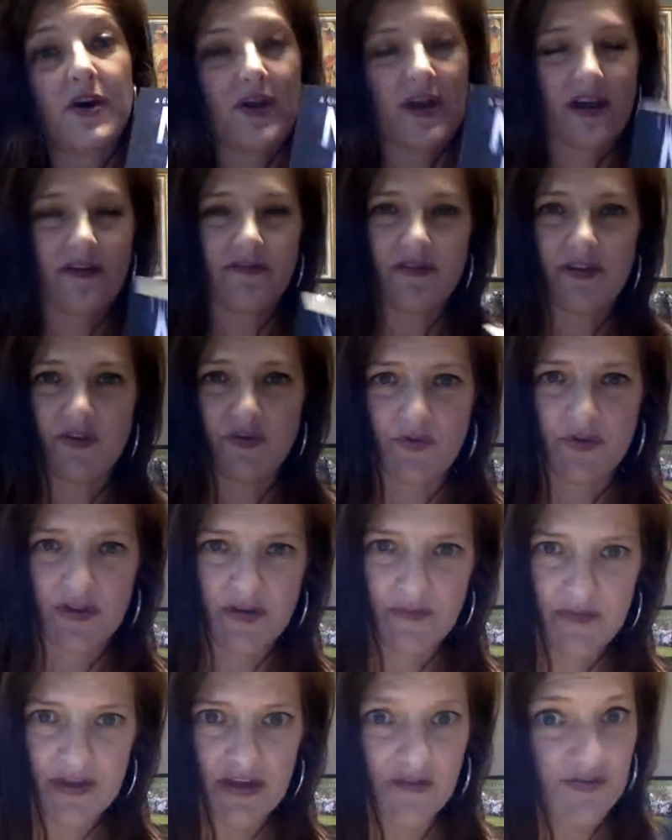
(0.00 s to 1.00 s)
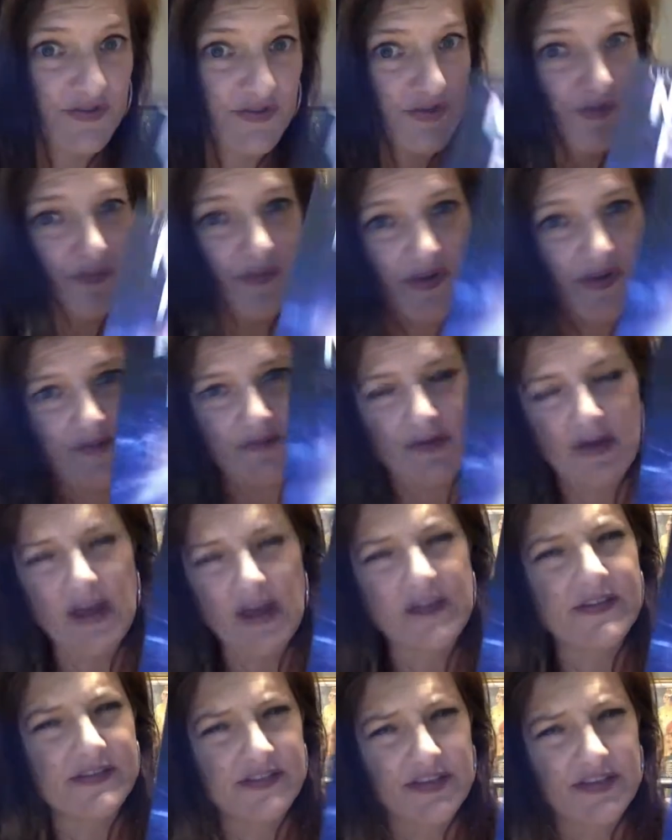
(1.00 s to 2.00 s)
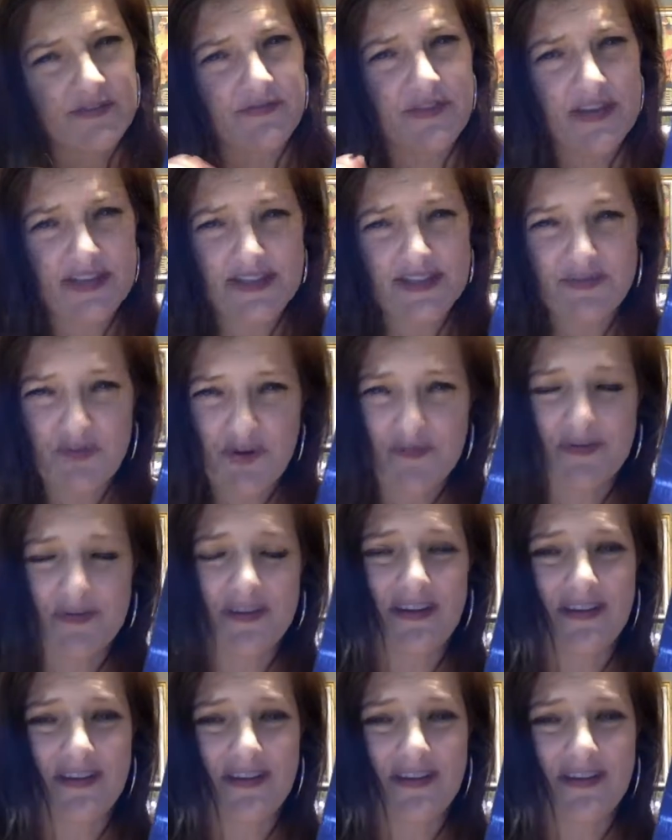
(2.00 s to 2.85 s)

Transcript: I have another one coming out soon, but as of this moment